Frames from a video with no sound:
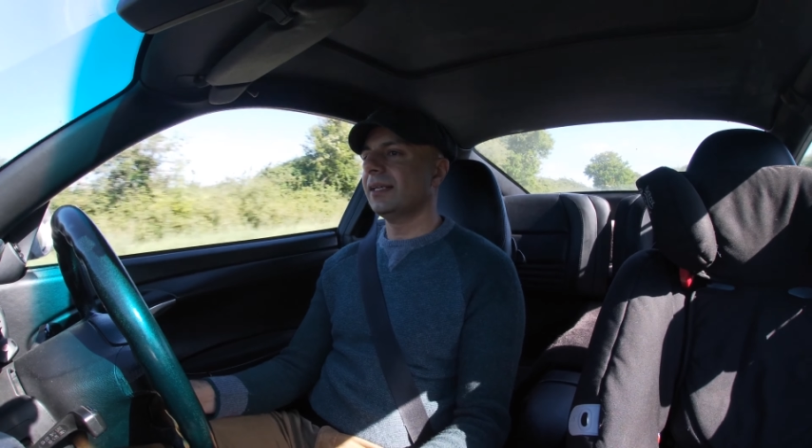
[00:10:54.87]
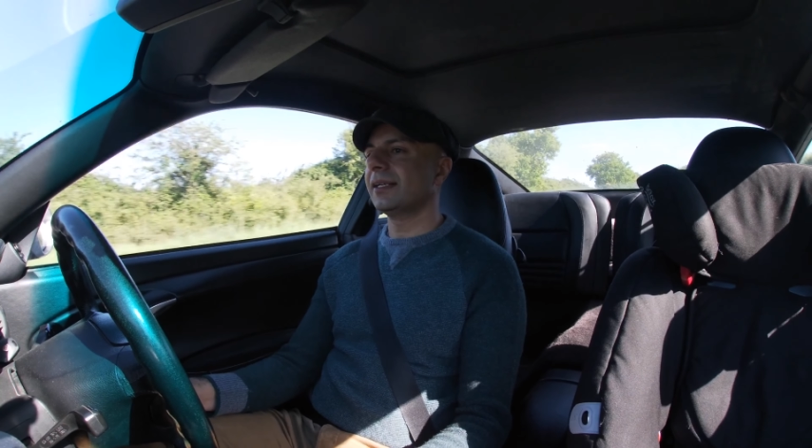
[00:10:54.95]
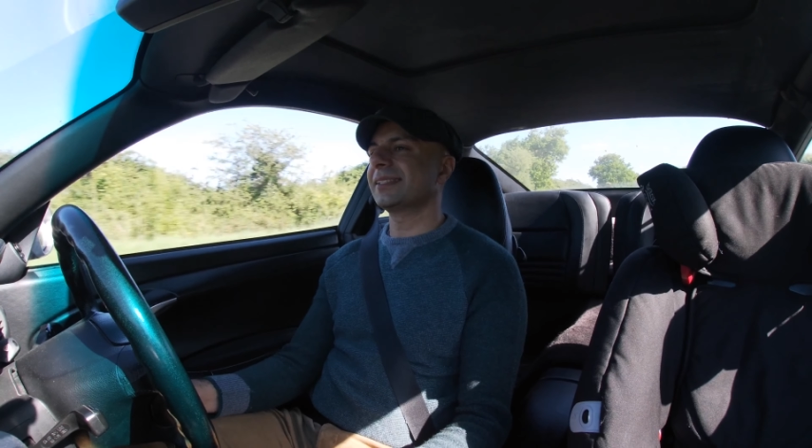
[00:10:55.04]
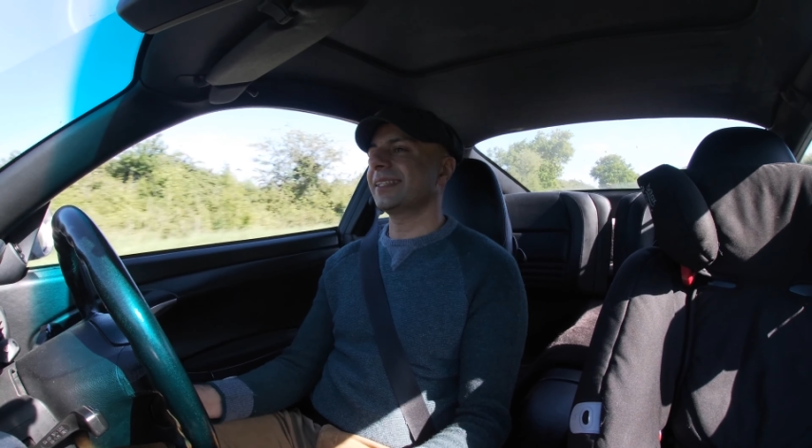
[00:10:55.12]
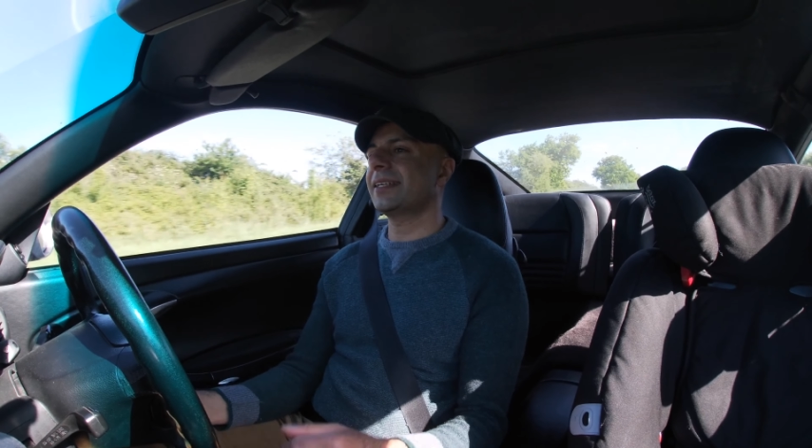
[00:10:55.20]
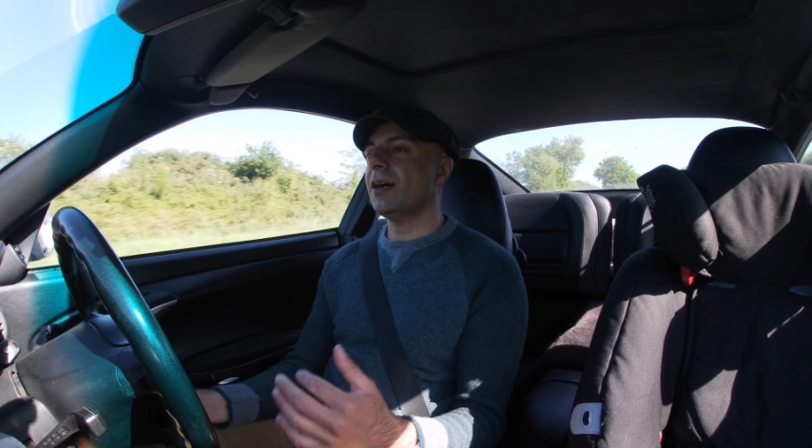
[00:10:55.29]

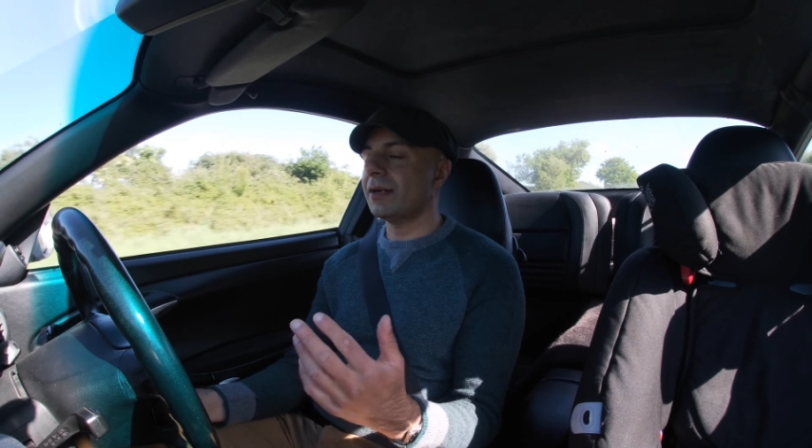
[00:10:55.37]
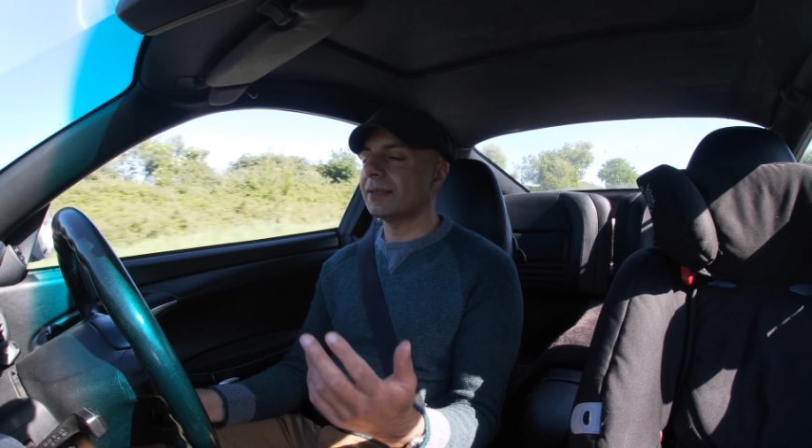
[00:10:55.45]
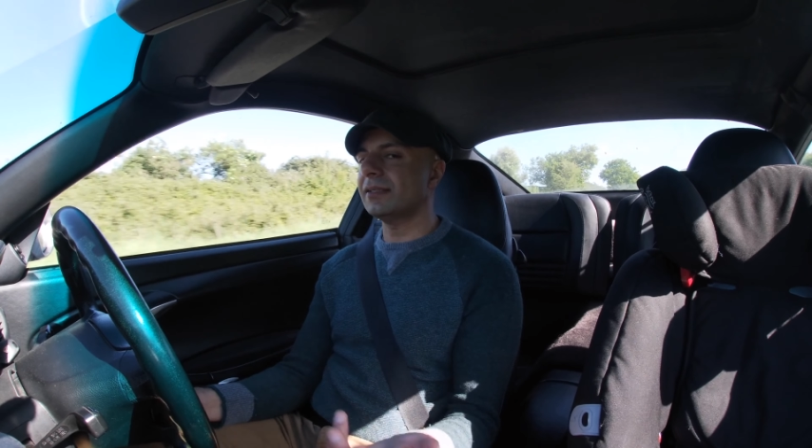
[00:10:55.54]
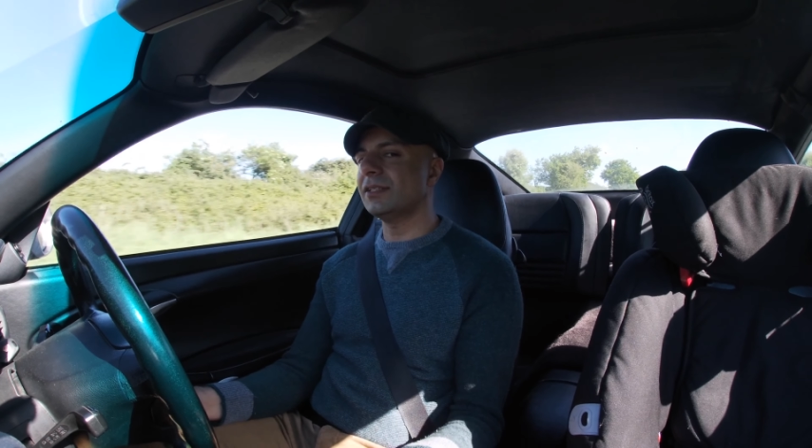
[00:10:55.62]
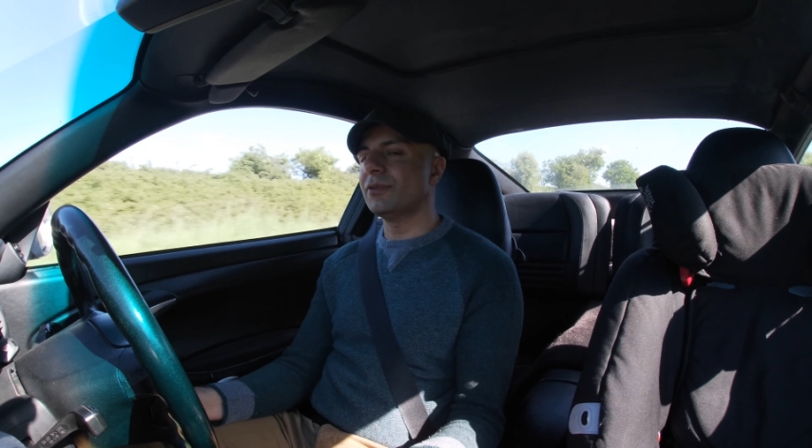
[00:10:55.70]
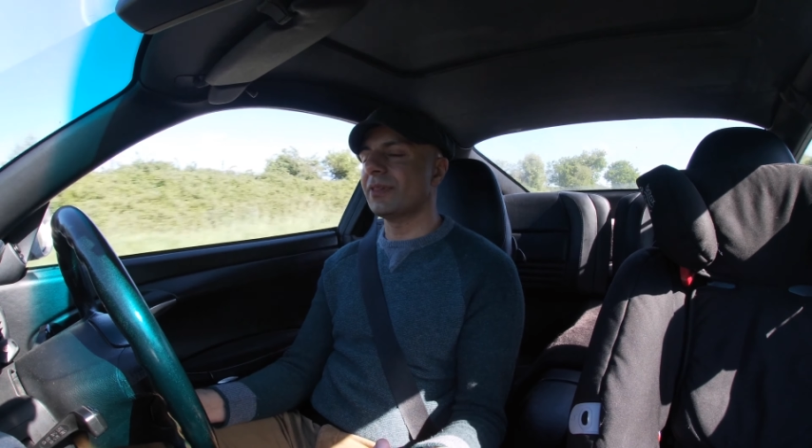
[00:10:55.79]
because I kind
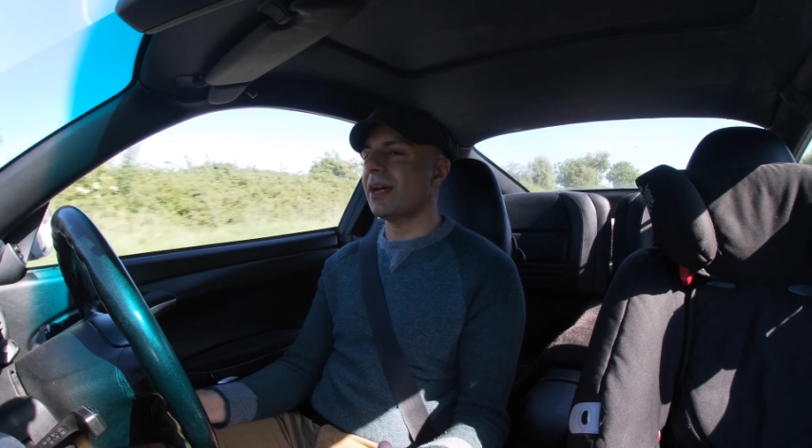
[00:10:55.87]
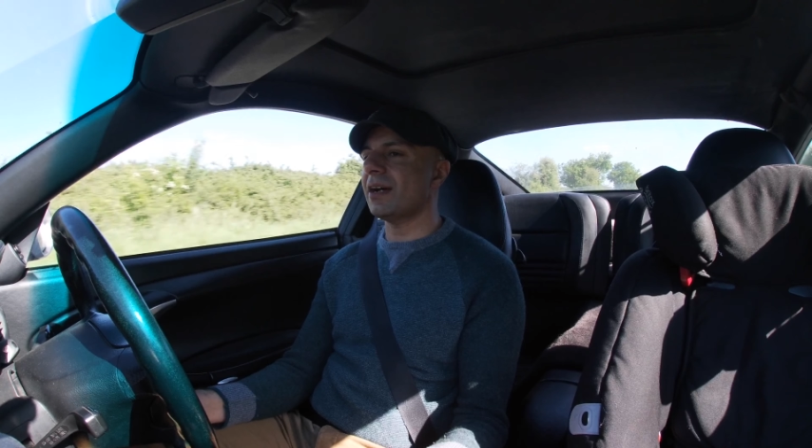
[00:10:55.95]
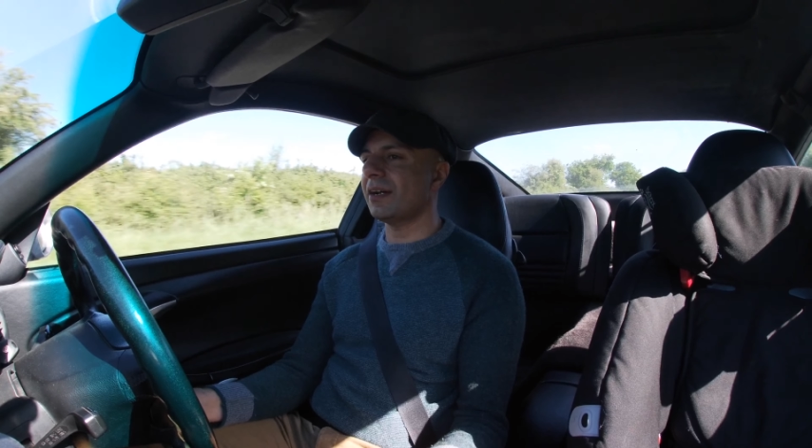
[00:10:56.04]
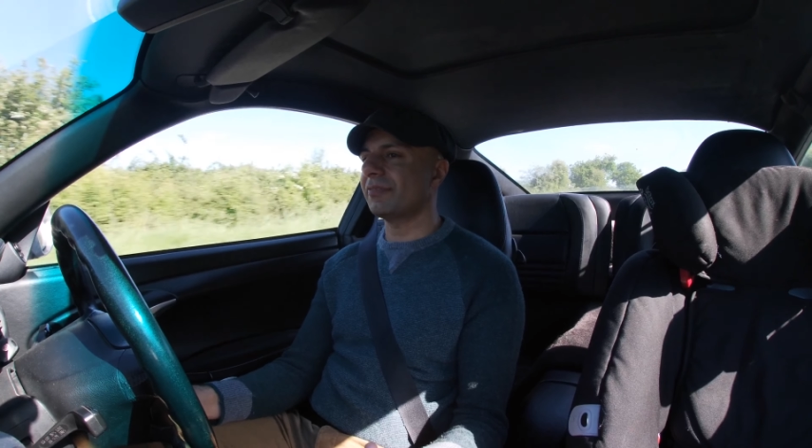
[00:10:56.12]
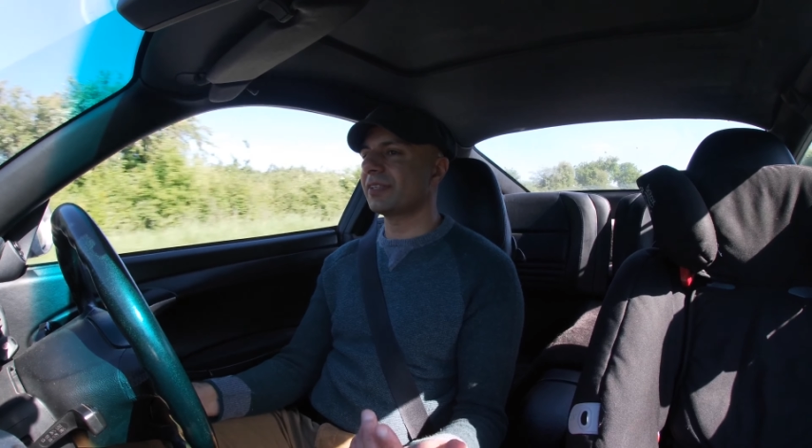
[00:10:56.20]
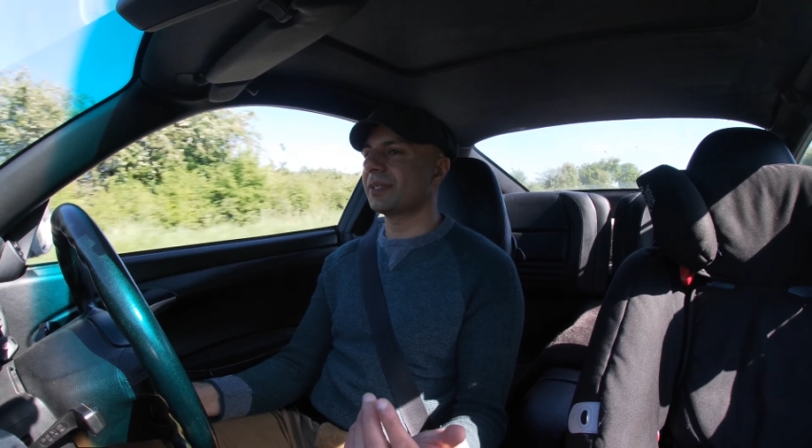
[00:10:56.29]
of knew that
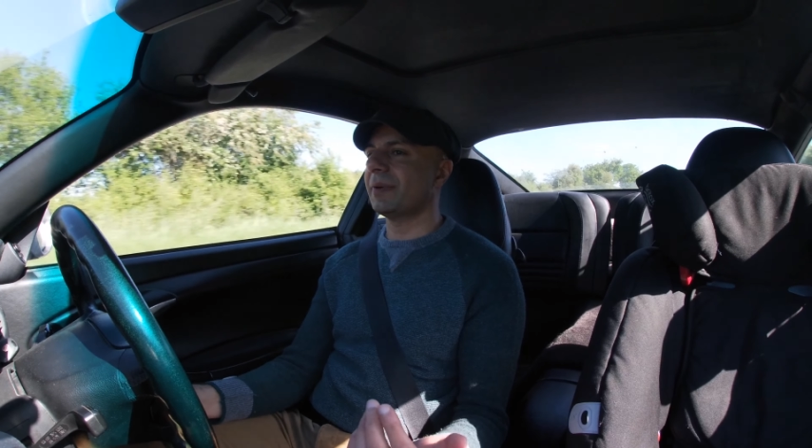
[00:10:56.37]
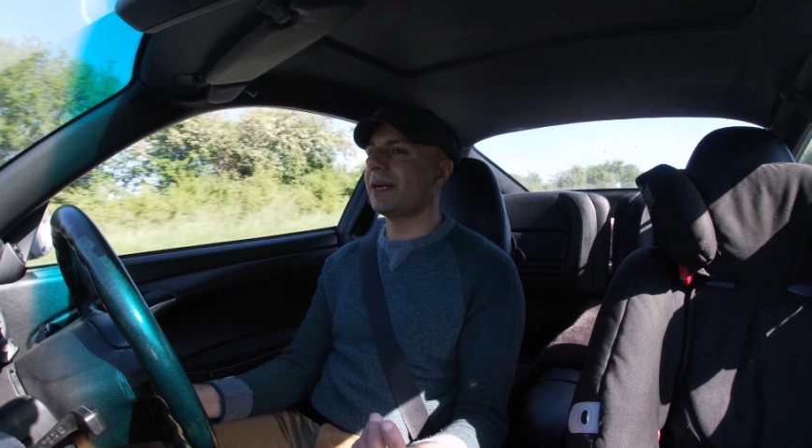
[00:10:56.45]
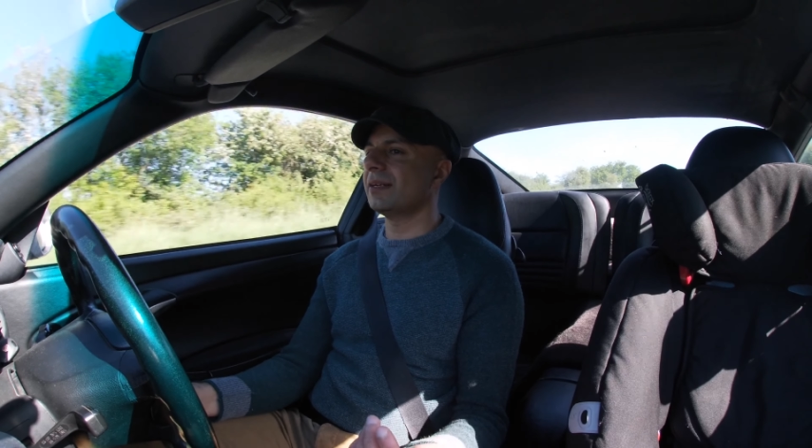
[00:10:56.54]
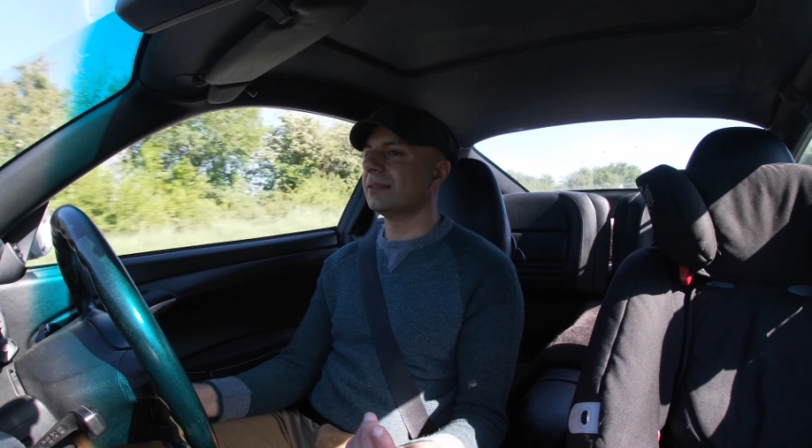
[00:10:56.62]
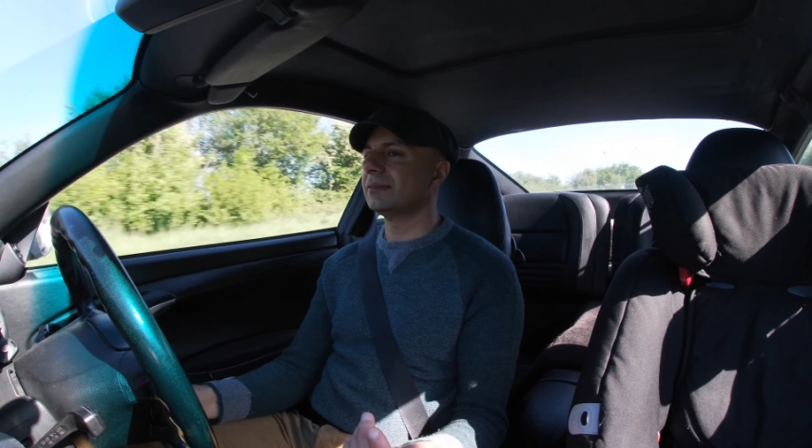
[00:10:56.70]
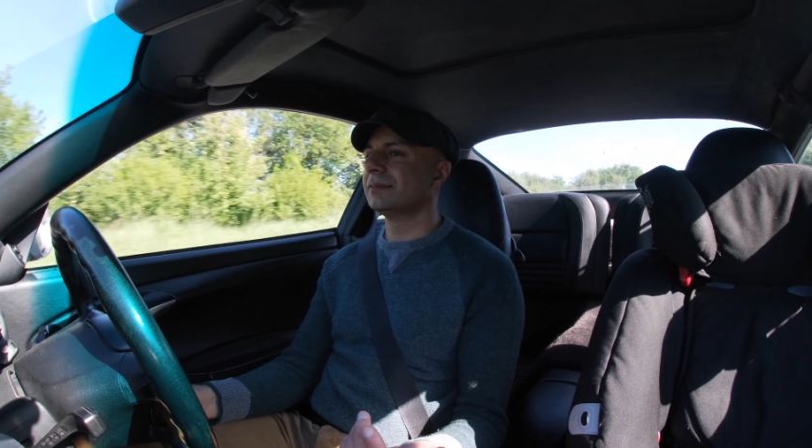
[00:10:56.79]
after
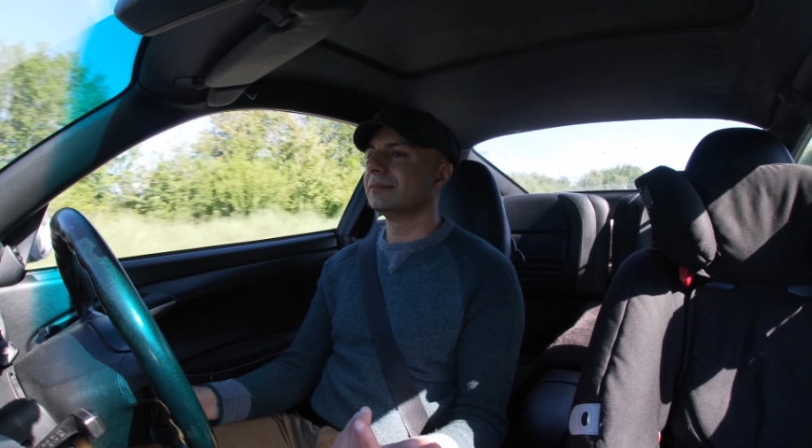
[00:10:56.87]
about